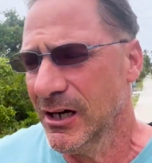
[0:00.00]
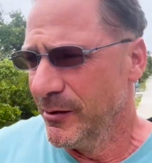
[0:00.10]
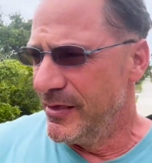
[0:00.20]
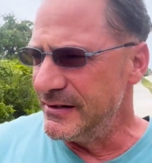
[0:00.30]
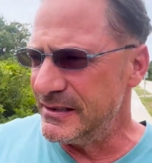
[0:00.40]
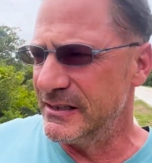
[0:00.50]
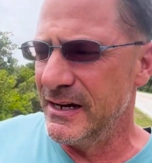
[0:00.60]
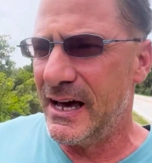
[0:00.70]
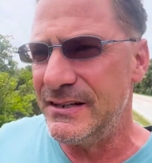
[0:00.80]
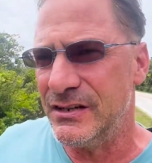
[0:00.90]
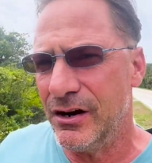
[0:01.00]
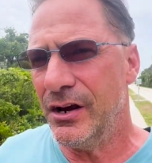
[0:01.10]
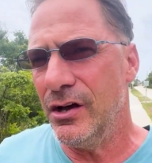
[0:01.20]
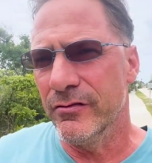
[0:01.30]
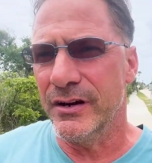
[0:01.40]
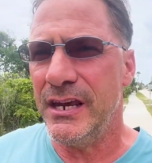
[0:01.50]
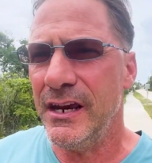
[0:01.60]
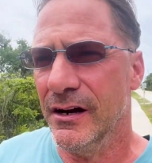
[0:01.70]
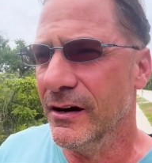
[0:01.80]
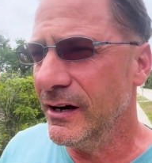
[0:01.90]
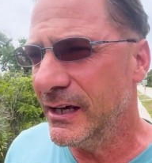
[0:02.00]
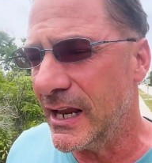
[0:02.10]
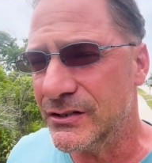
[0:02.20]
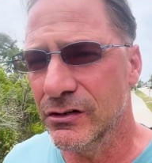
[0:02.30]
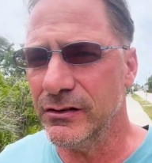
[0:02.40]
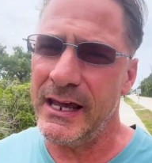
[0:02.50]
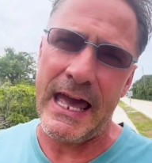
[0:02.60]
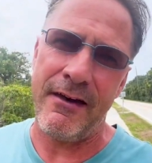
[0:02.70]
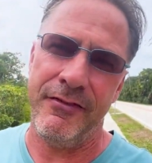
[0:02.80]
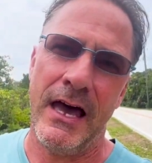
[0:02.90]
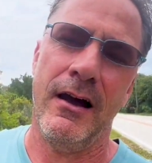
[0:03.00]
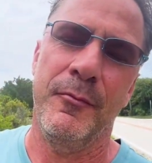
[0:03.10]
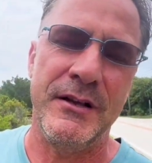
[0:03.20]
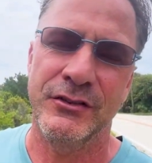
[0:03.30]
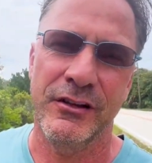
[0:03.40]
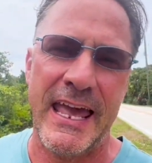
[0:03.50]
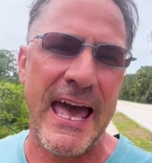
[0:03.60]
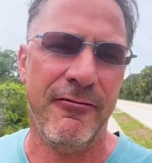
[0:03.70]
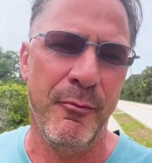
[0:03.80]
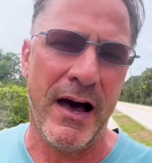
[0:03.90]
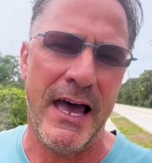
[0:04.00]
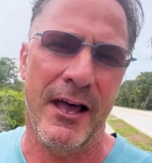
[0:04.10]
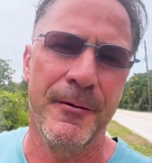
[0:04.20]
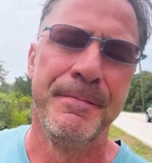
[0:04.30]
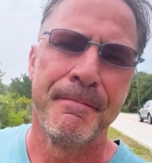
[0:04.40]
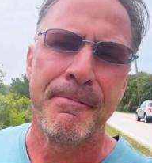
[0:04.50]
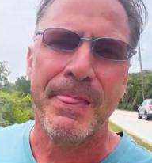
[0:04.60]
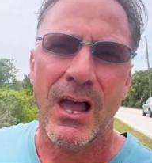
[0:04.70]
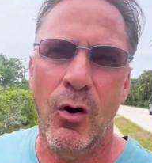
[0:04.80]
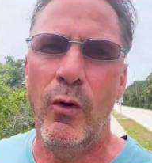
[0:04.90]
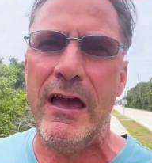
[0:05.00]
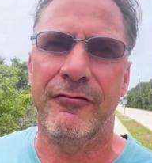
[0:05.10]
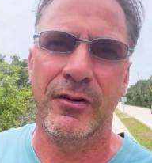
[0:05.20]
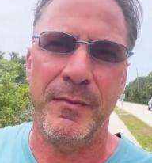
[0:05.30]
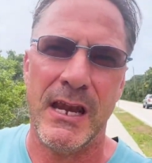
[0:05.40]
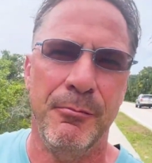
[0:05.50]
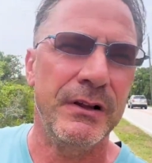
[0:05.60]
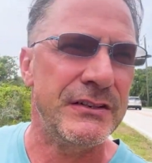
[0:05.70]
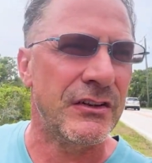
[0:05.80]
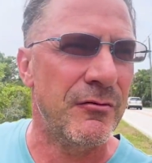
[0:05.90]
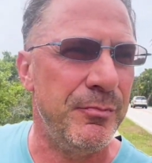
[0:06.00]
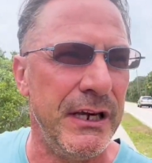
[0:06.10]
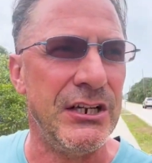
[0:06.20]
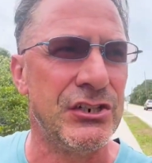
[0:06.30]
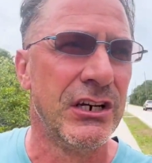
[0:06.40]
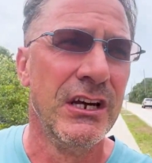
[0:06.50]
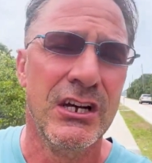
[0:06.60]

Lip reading: But this is a nice area over here, and it's only half mile away from any place on the beach.